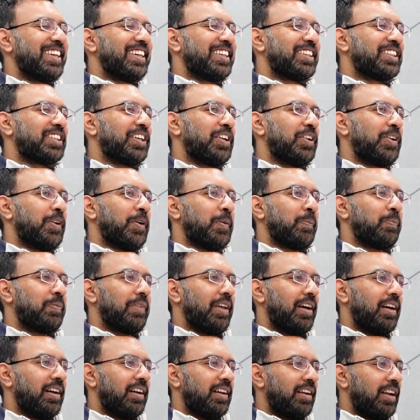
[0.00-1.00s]
So
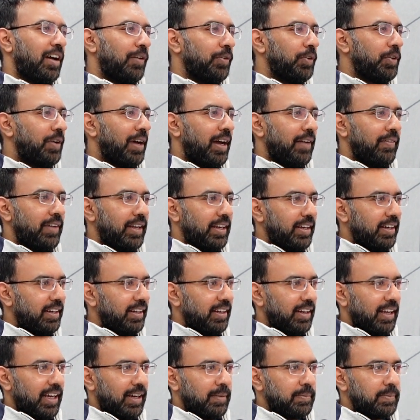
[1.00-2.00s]
now you have
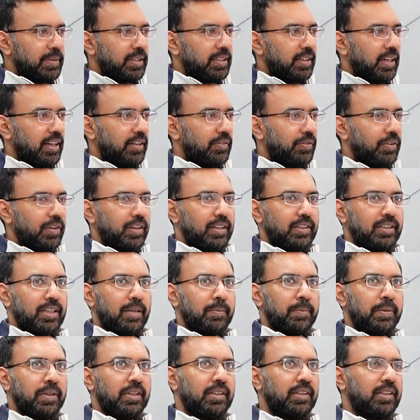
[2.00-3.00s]
LED lamps, like for
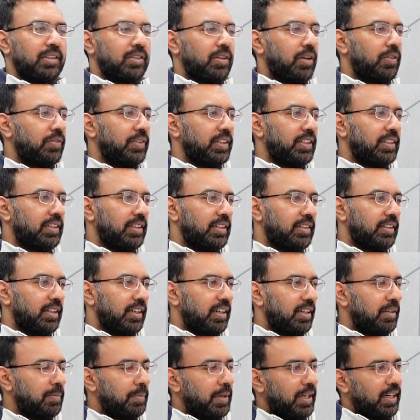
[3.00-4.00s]
example, this office is
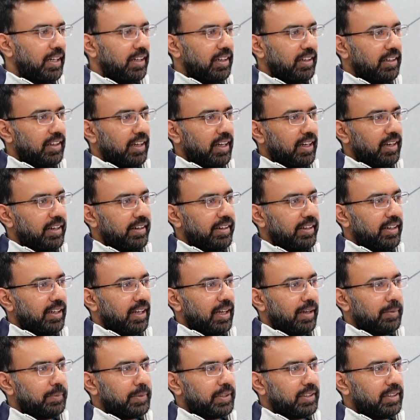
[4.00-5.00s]
lit by LED
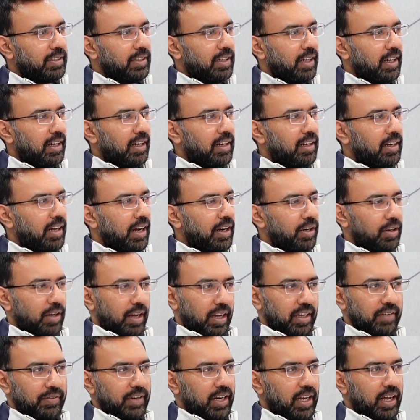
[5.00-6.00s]
lamps. And
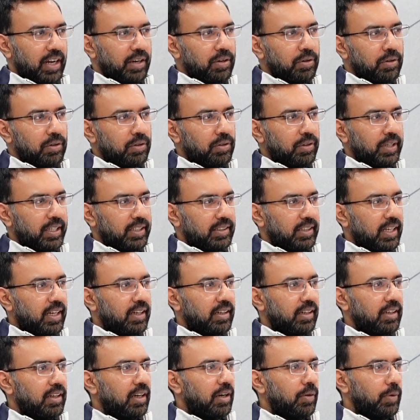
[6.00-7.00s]
I don't know
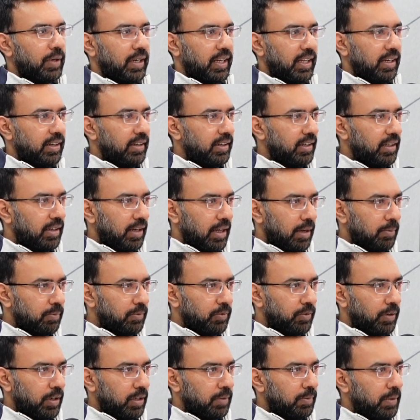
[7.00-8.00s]
exactly how an LED lamp
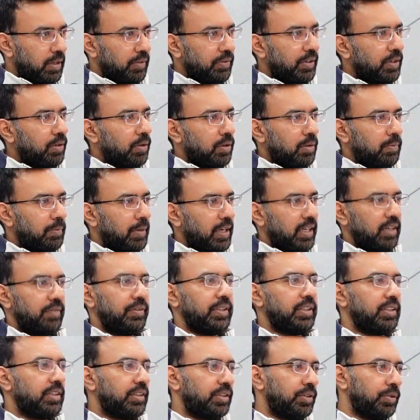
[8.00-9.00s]
works, but we don't mind,
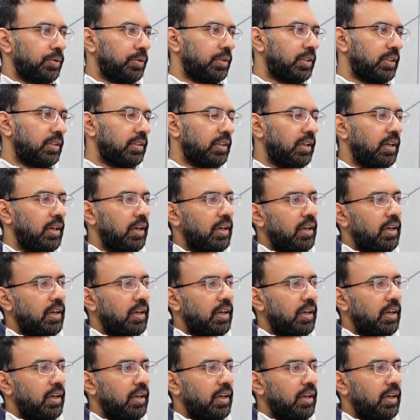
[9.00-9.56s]
we just use it.